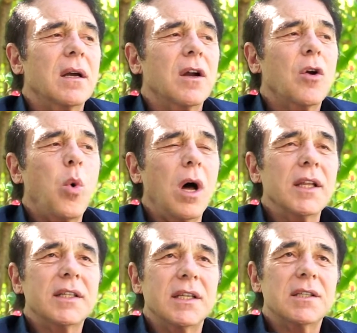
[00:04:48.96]

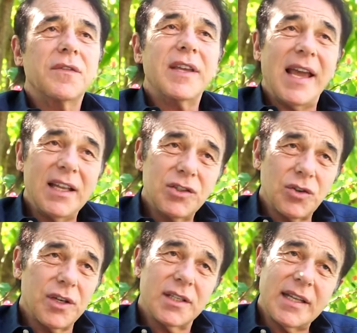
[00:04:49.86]
qualities of cancer
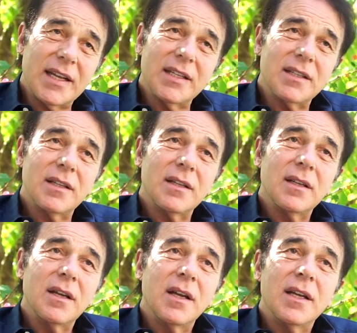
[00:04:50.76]
is that
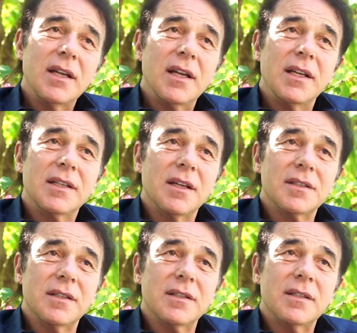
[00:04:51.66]
it
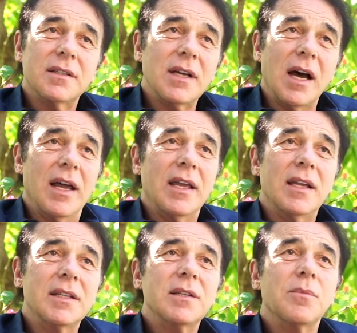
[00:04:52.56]
doesn't die,
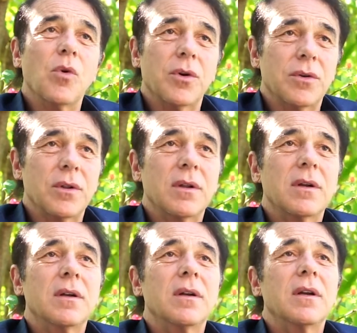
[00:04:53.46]
it's immortal.
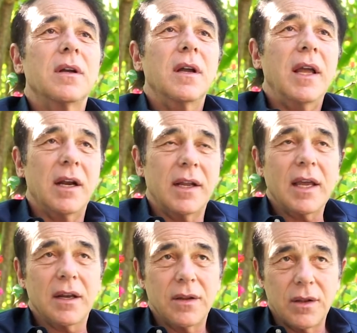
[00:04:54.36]
And
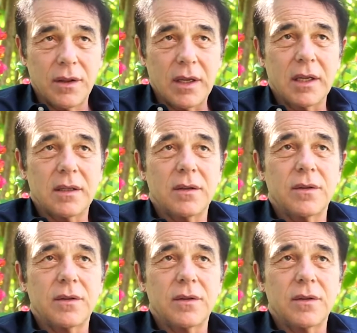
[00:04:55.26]
again, the